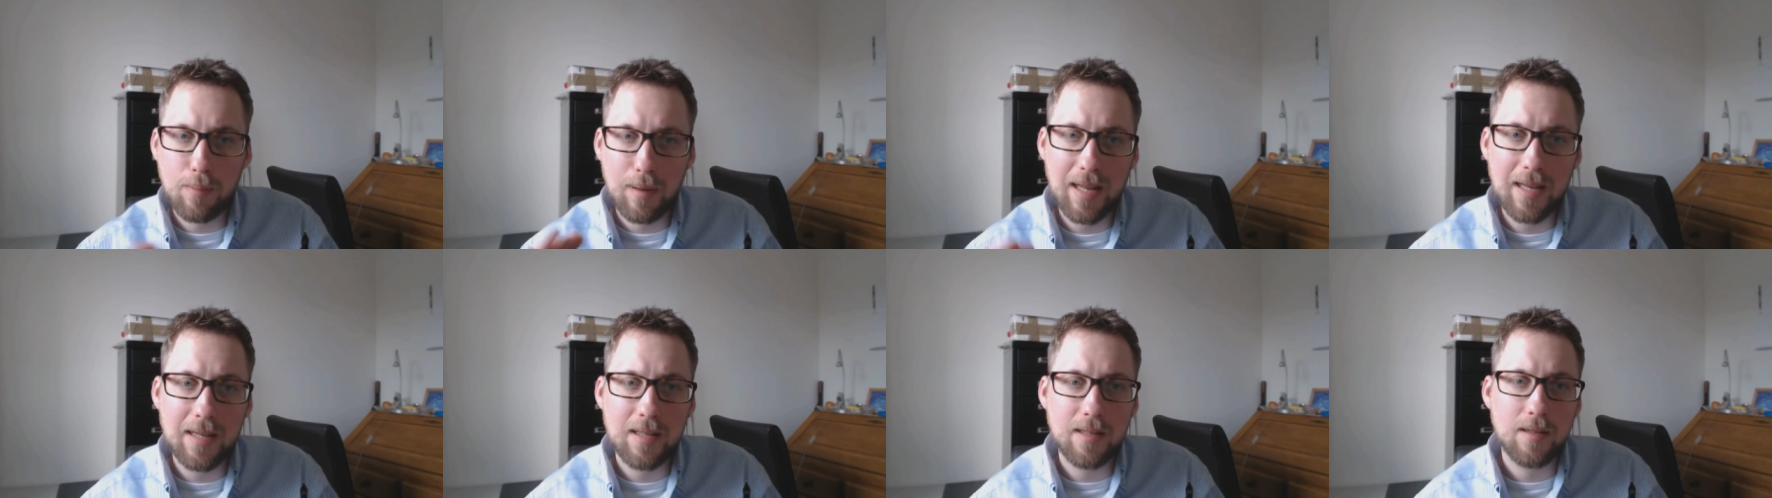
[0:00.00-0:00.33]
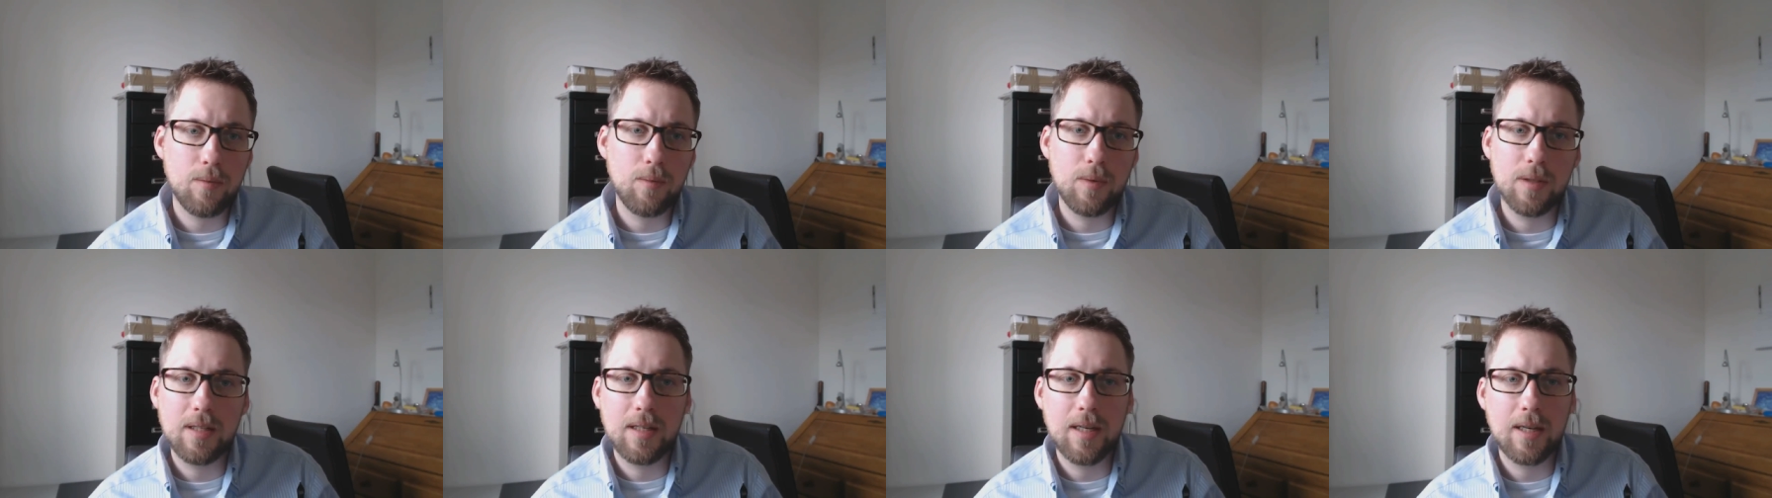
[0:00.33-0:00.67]

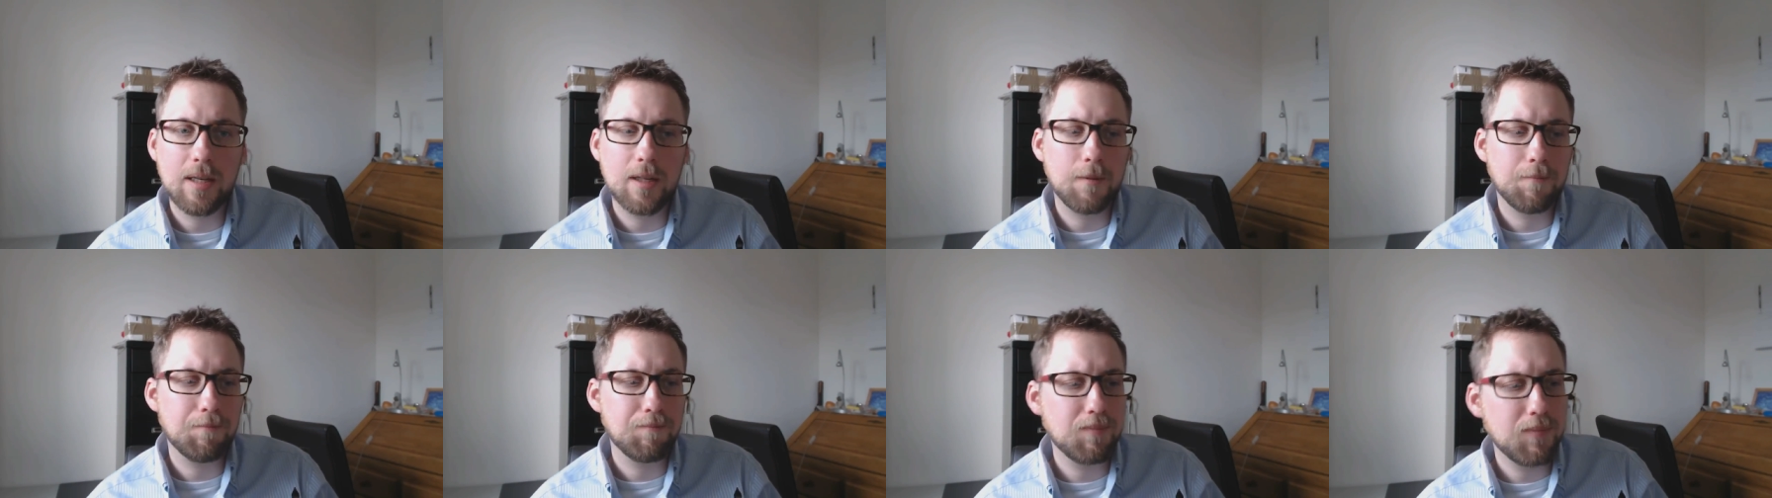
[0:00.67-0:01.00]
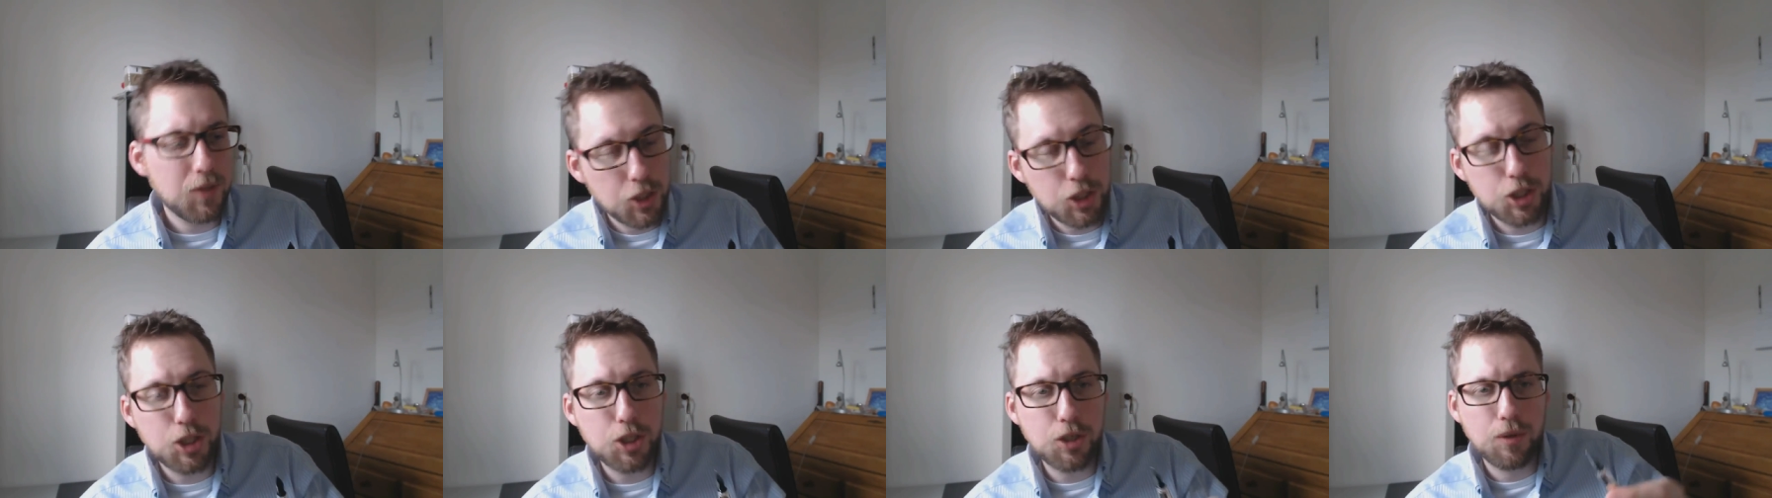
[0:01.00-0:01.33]
plated with nickel,
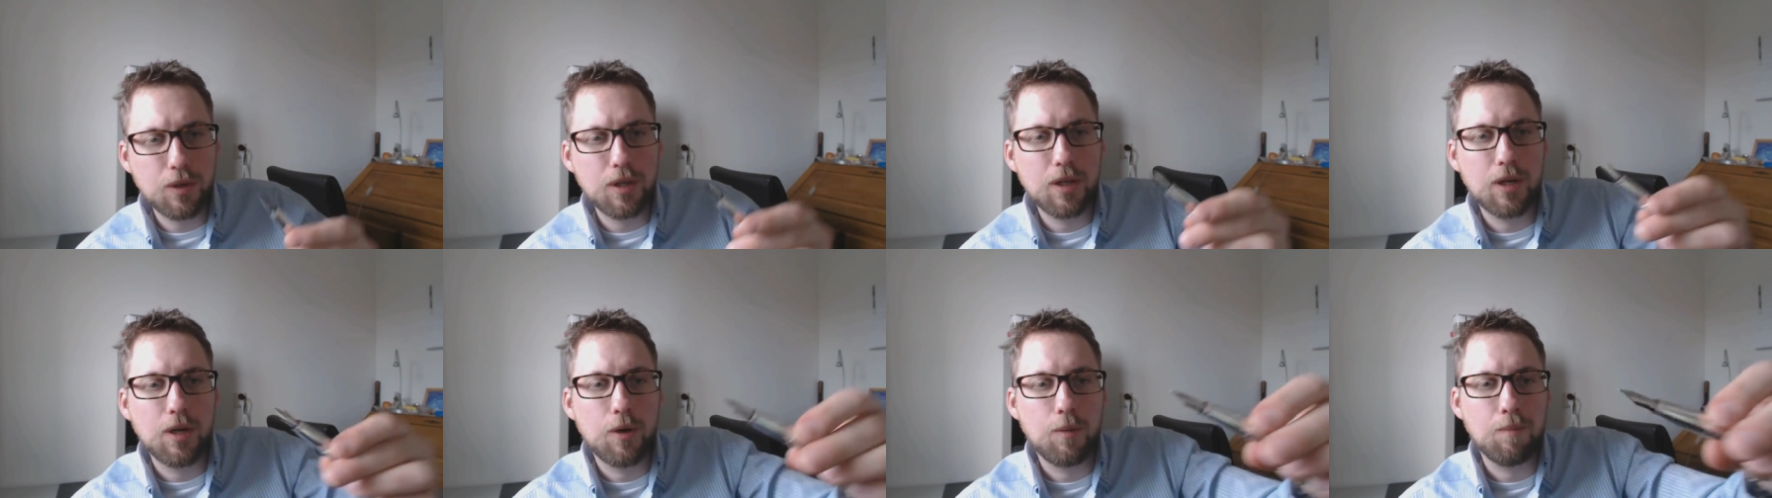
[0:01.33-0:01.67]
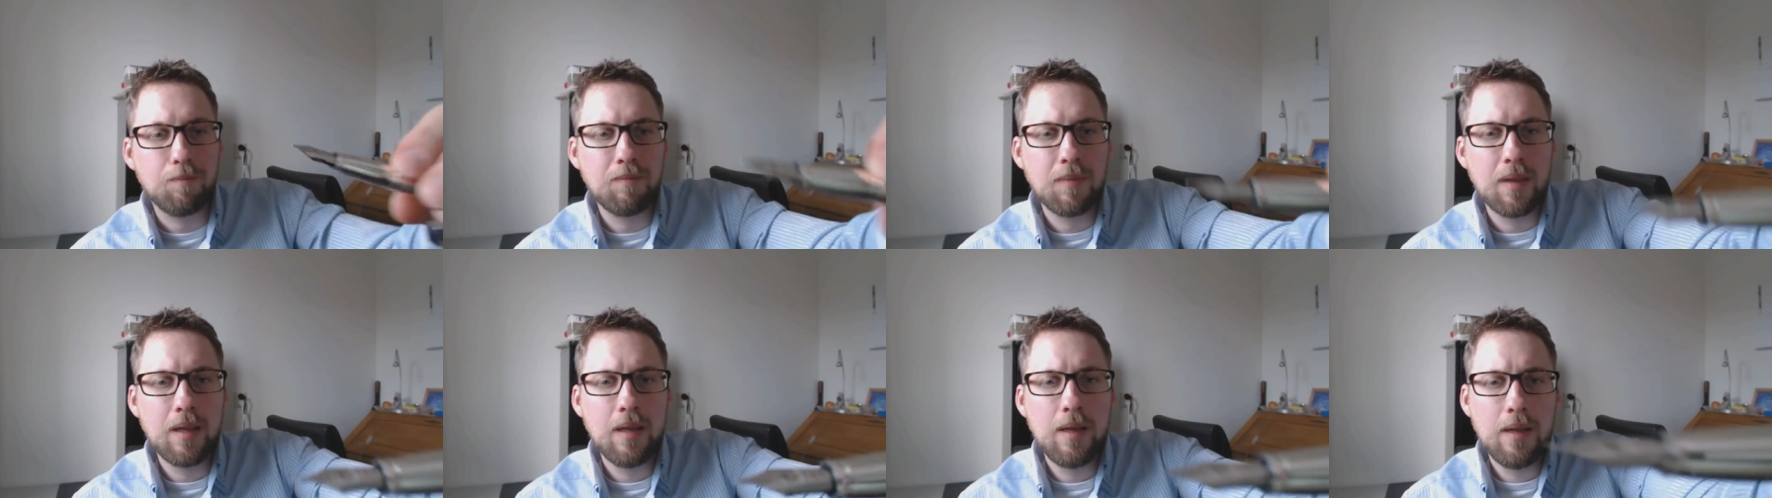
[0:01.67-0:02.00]
just so you know.